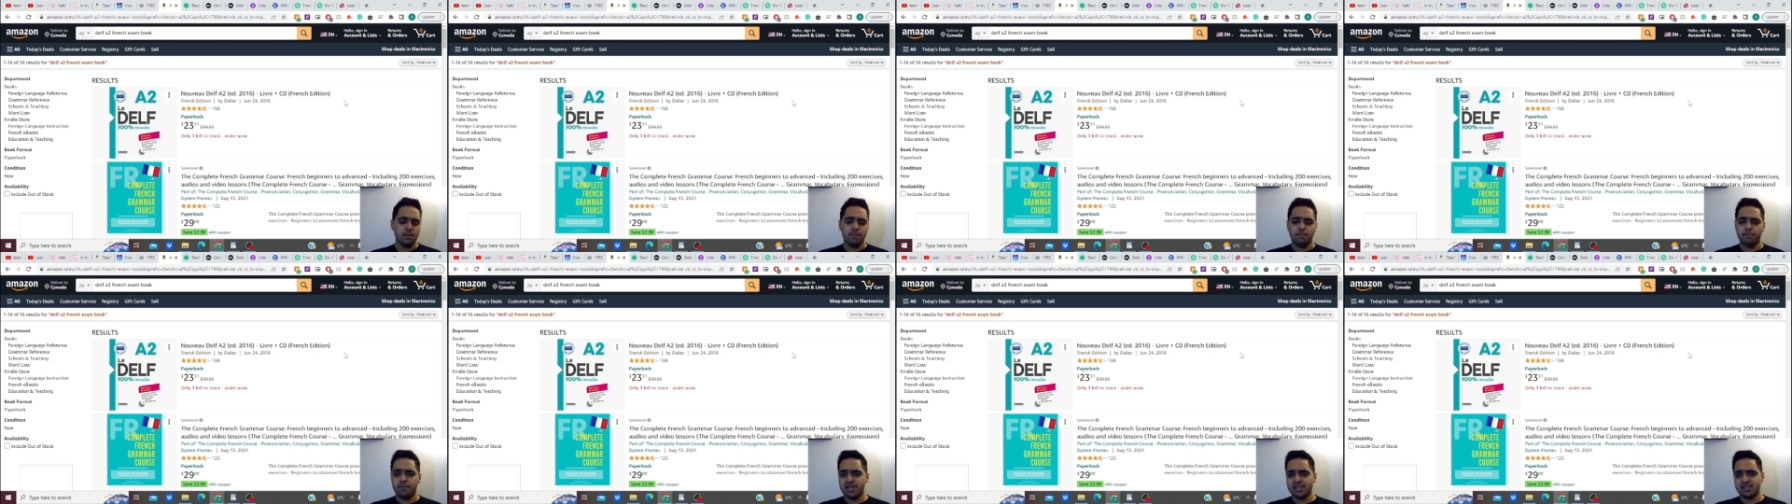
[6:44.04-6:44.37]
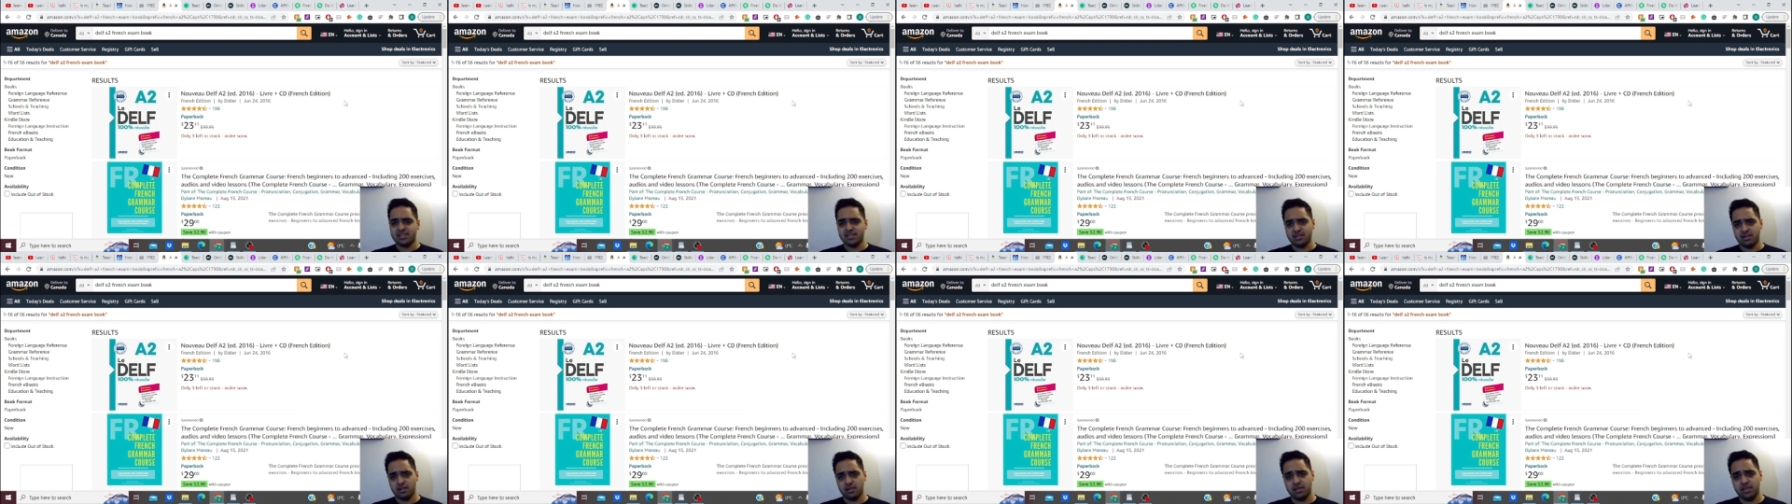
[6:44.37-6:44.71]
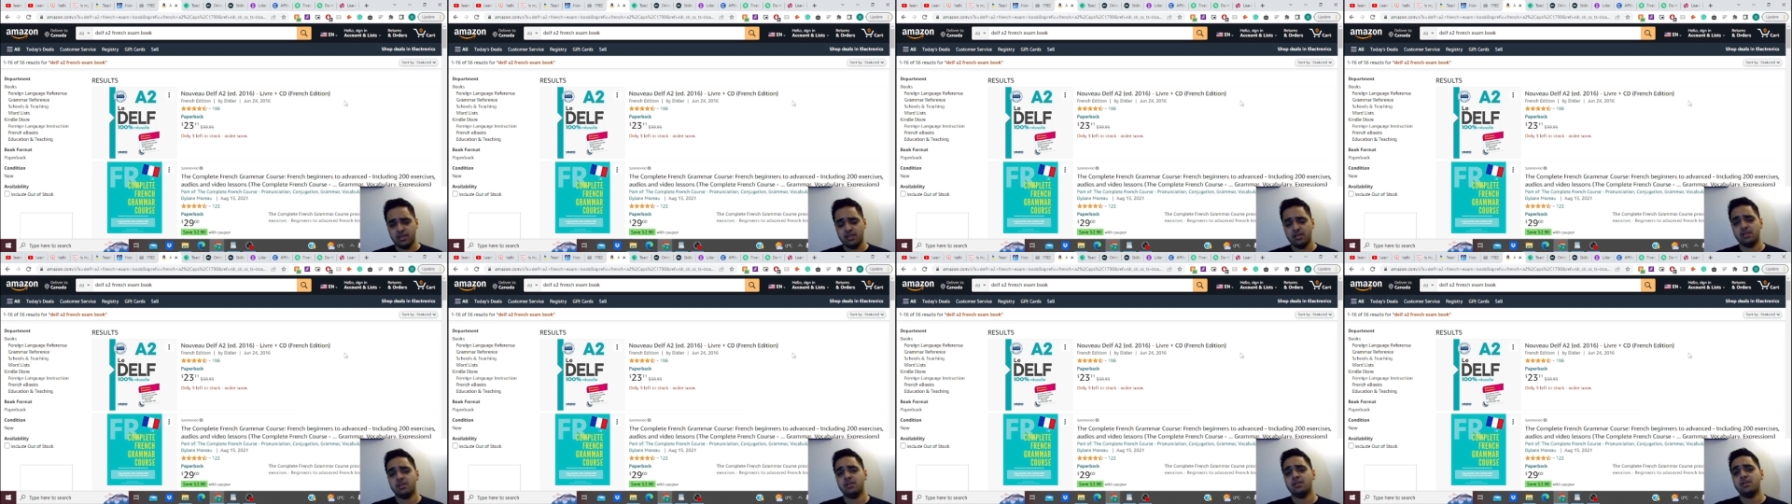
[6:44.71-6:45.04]

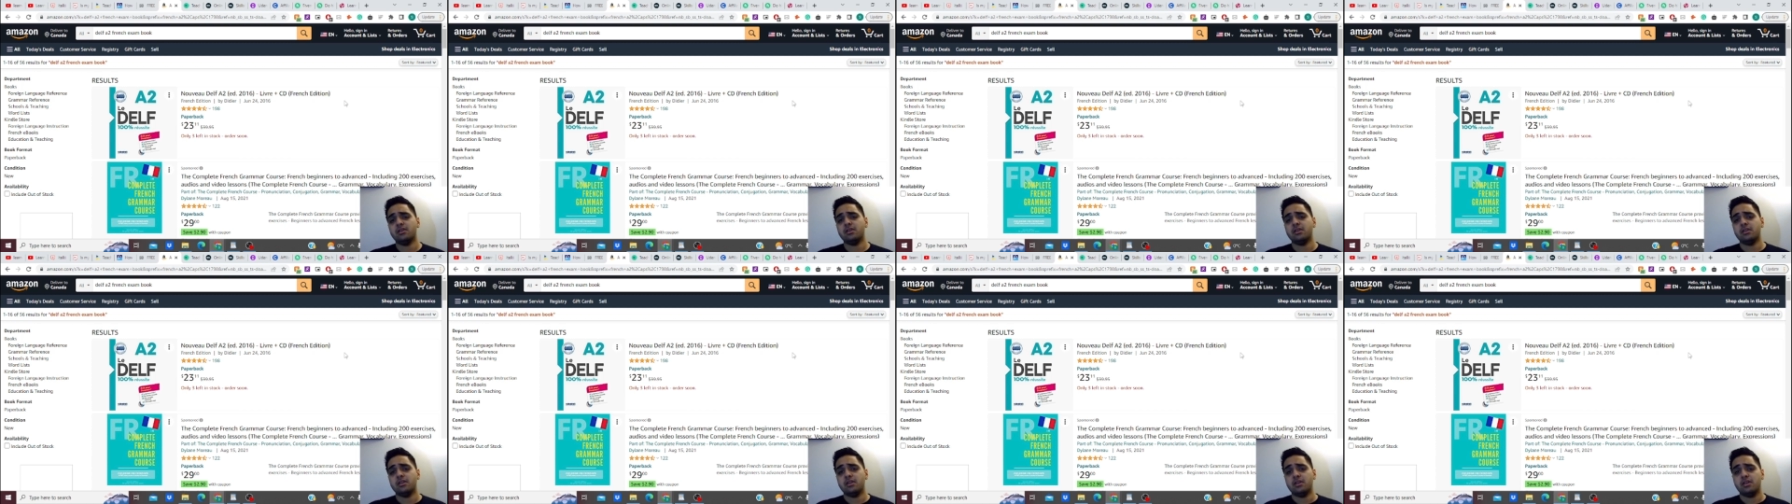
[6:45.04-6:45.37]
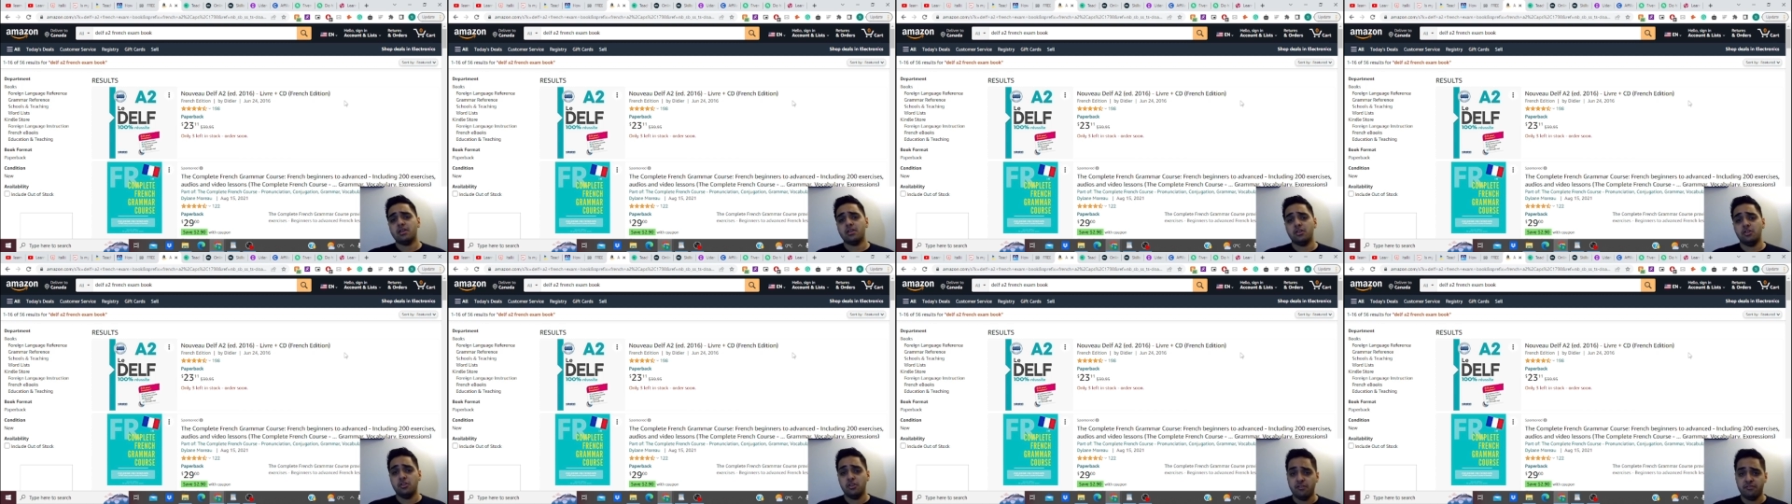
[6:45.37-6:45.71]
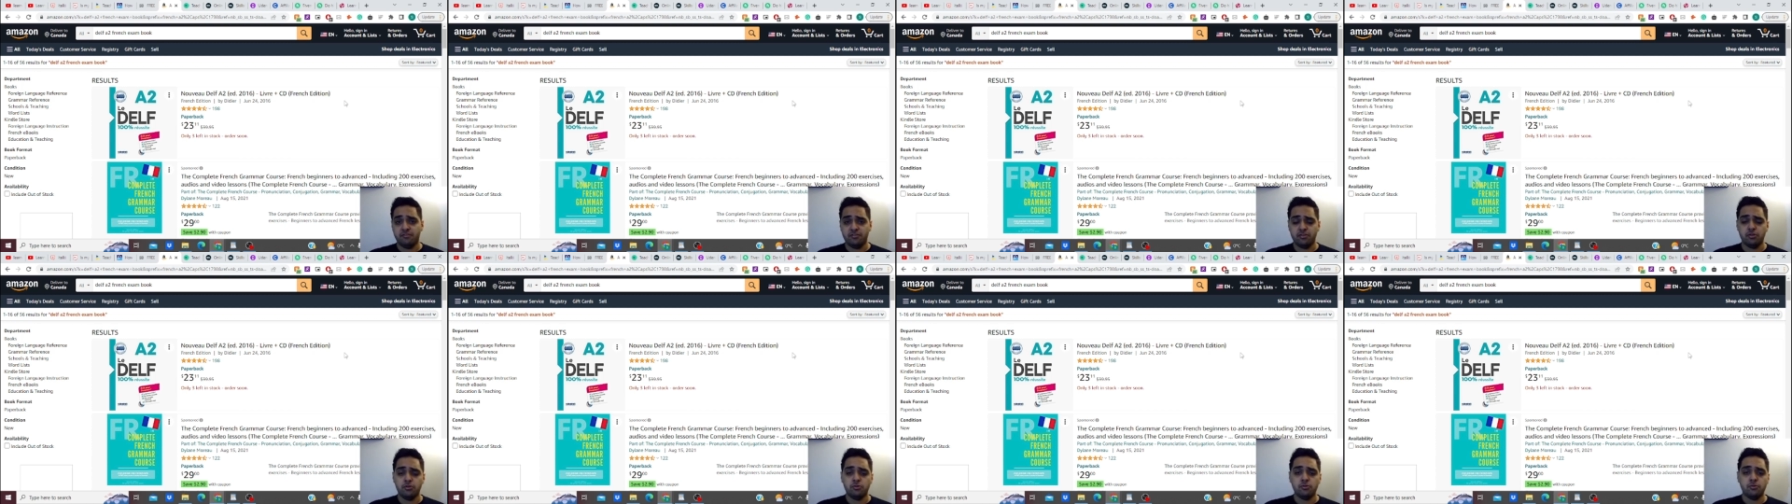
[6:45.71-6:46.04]
basically,
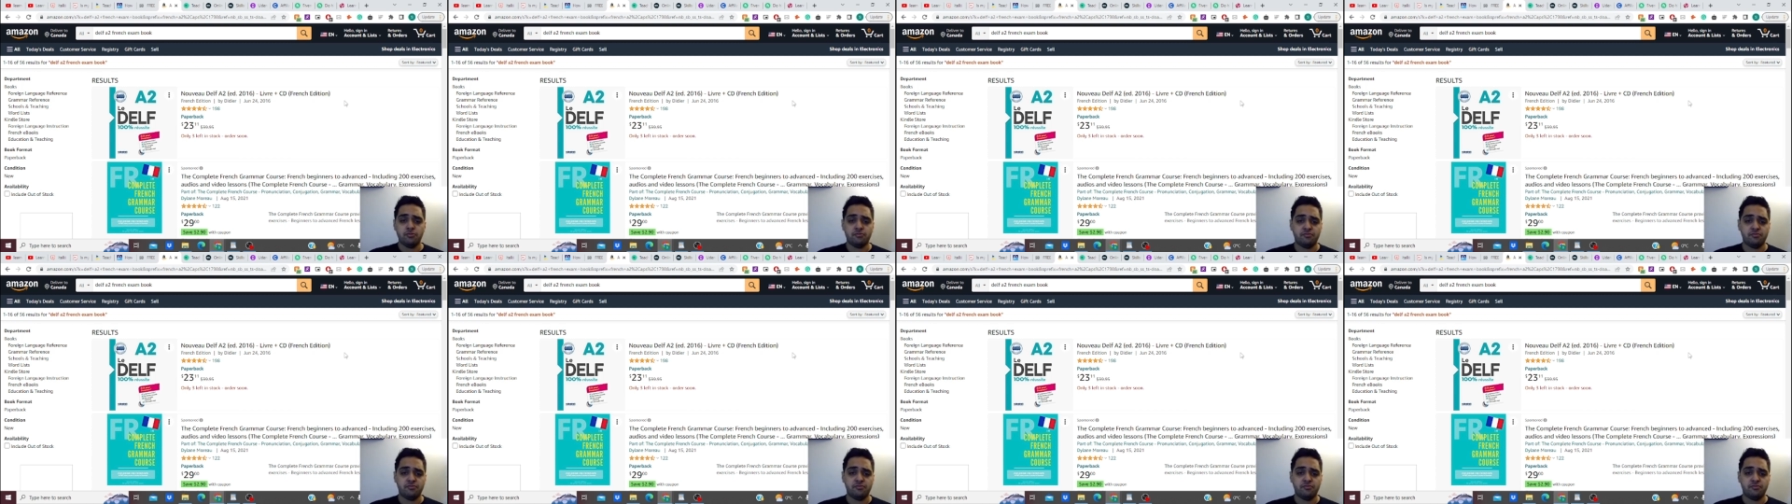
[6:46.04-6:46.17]
if you,